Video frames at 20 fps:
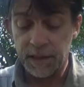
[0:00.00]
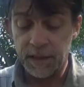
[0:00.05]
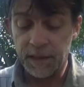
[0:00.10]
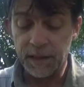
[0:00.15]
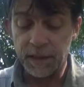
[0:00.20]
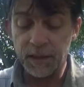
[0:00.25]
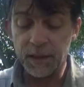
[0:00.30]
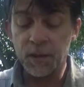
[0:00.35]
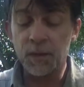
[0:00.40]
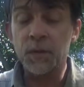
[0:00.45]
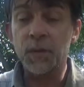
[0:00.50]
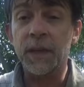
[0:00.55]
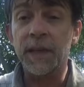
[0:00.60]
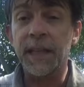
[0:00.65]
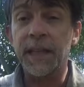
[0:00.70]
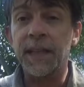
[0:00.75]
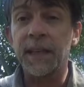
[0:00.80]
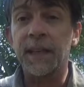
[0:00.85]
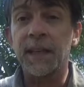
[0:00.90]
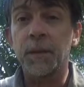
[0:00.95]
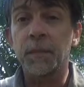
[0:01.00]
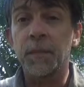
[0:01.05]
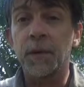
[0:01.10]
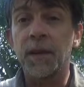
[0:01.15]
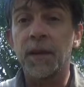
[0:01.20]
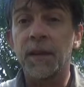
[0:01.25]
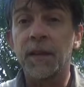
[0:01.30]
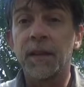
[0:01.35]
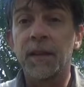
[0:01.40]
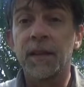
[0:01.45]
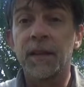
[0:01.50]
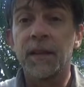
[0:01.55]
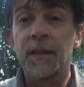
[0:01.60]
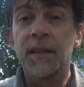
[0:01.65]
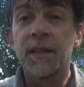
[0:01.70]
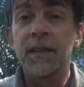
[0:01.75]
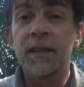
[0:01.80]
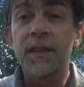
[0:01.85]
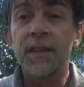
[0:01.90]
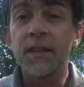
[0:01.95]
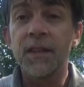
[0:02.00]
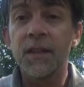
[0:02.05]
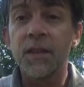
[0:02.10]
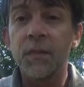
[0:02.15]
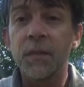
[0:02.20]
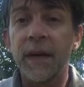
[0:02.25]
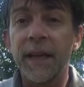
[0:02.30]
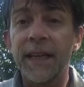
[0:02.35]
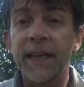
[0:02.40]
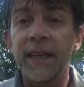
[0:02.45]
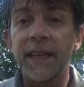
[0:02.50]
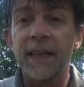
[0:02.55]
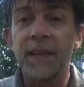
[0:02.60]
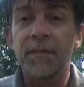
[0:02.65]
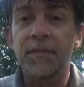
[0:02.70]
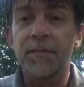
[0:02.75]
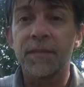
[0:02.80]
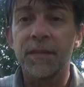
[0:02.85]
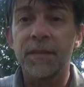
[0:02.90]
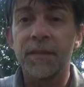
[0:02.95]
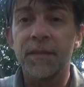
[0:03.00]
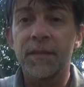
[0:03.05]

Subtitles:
And this is what I ended up with. This is my knife.